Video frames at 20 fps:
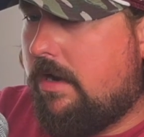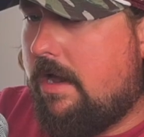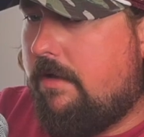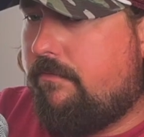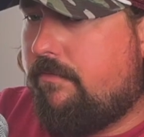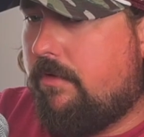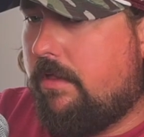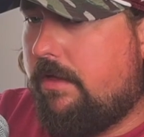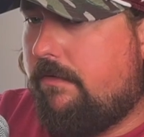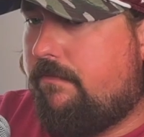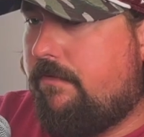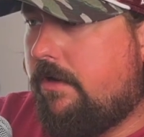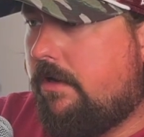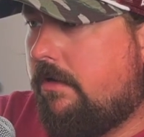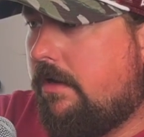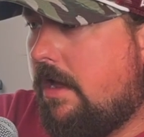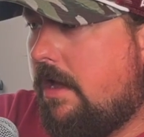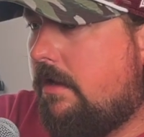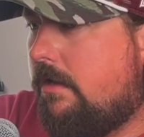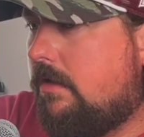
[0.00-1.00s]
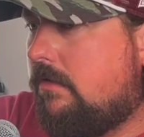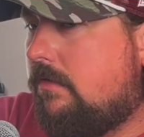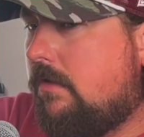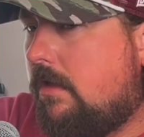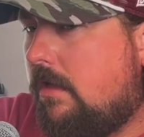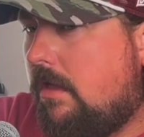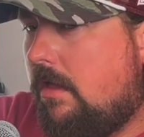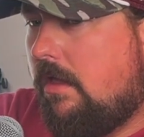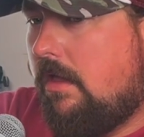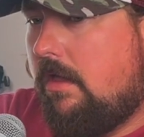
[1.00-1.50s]
I've really figured out is
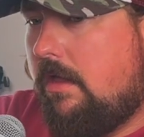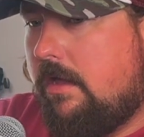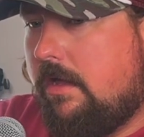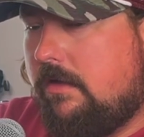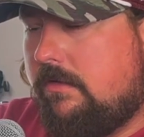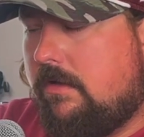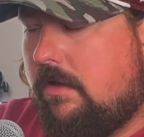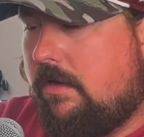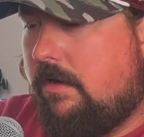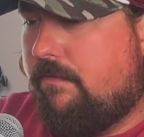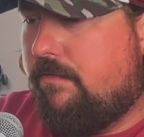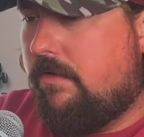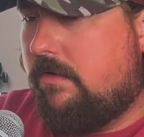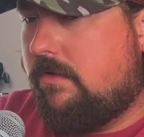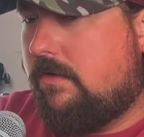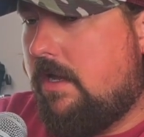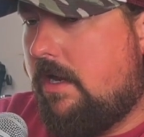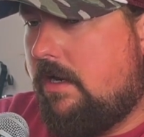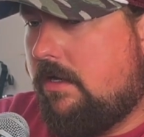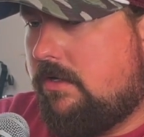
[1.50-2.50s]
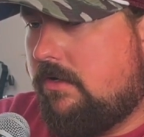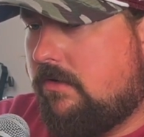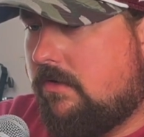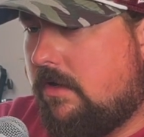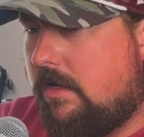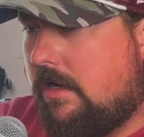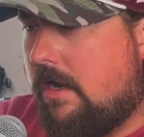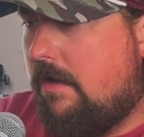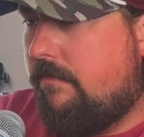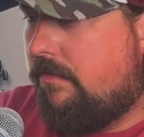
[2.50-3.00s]
at different stages.
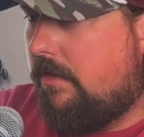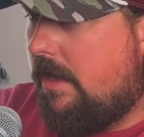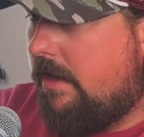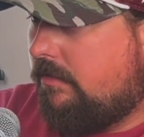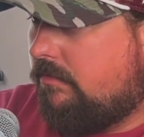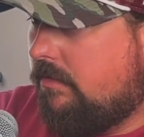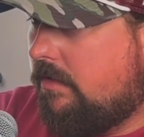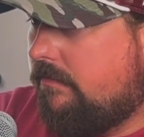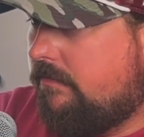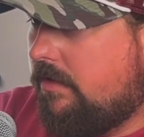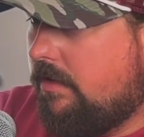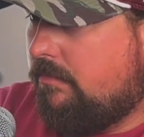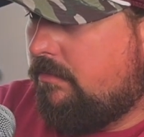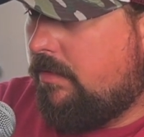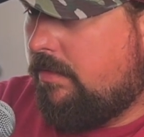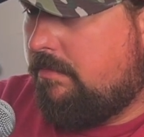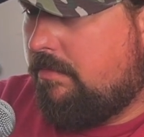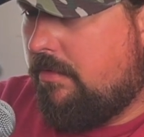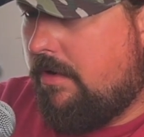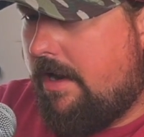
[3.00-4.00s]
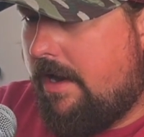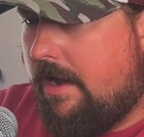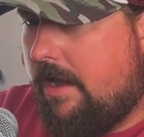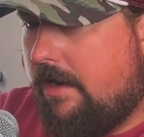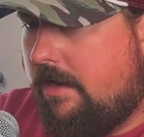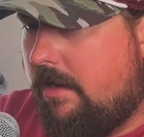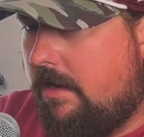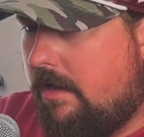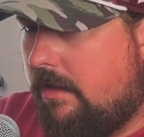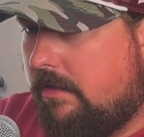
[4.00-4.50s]
Like I've liked what I've done with
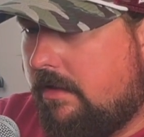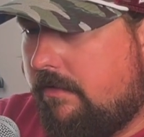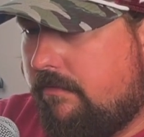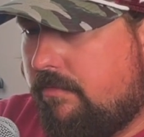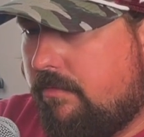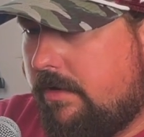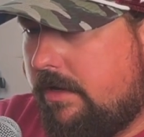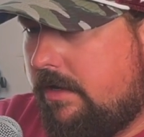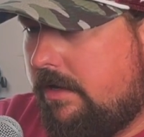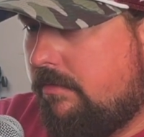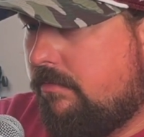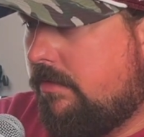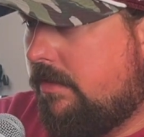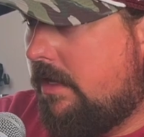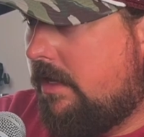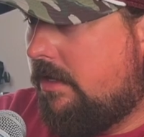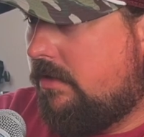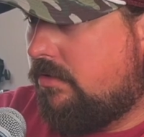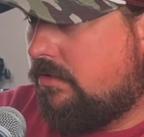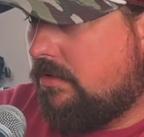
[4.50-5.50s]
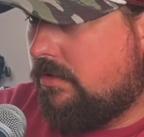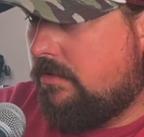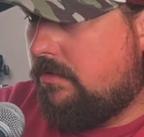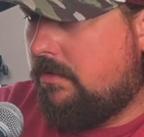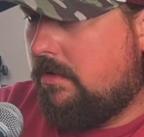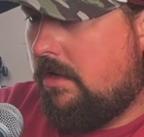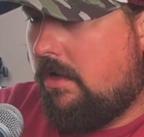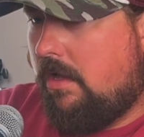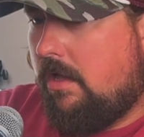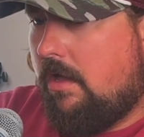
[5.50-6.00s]
Brad. I loved what I did with Andrew.
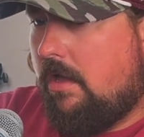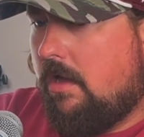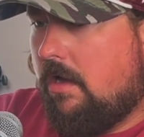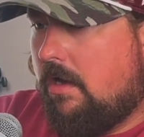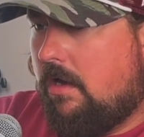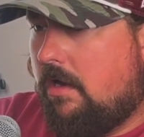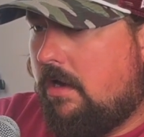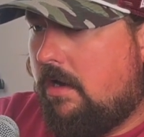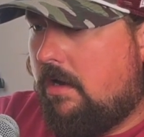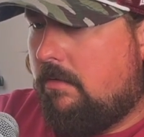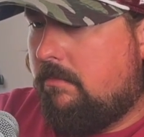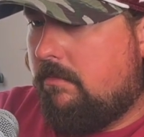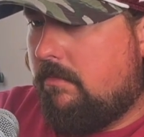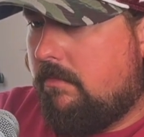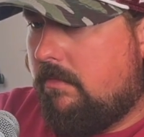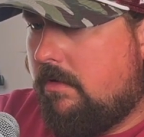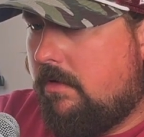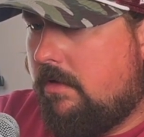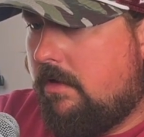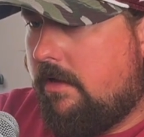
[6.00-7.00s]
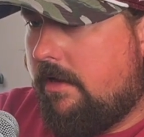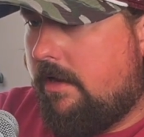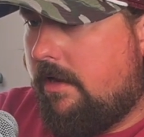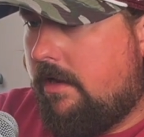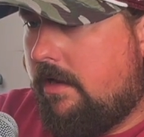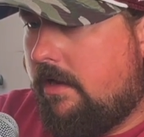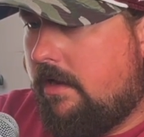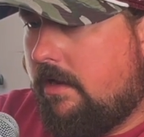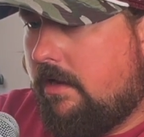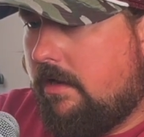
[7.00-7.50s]

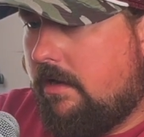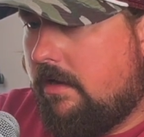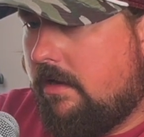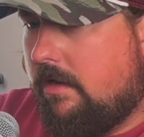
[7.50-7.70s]
And